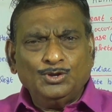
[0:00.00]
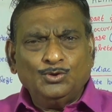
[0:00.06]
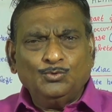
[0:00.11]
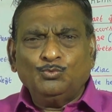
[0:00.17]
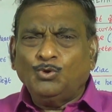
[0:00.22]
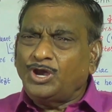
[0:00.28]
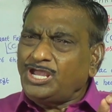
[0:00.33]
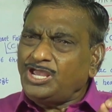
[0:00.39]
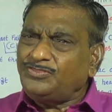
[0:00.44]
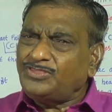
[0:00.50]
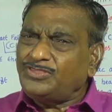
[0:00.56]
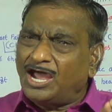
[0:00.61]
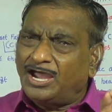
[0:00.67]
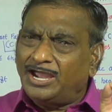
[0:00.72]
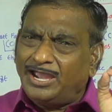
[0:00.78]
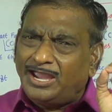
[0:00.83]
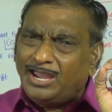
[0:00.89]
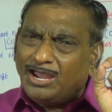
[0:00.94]
Why the
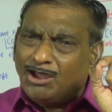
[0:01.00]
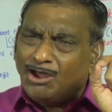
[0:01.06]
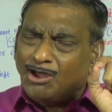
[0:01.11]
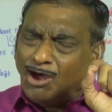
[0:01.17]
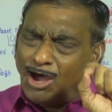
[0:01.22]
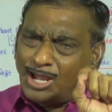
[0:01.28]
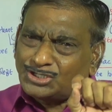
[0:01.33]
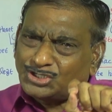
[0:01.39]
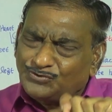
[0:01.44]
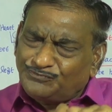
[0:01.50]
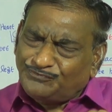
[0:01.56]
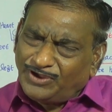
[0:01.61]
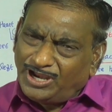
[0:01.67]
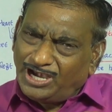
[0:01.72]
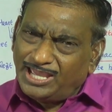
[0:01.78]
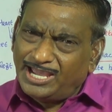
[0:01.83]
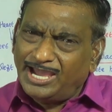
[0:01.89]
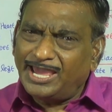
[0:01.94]
heart
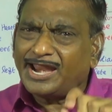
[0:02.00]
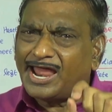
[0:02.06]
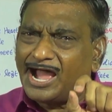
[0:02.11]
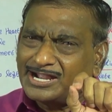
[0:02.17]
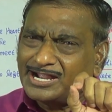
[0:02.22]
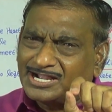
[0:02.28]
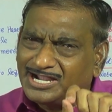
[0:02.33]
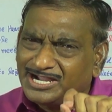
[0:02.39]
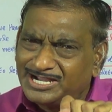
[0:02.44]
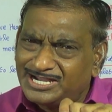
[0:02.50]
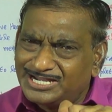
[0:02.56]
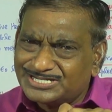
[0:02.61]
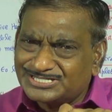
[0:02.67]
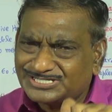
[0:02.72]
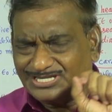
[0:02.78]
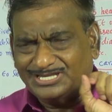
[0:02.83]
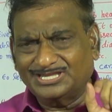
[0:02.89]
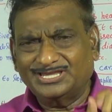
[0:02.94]
failure
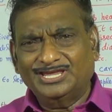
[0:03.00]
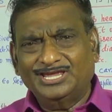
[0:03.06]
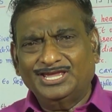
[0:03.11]
occurs?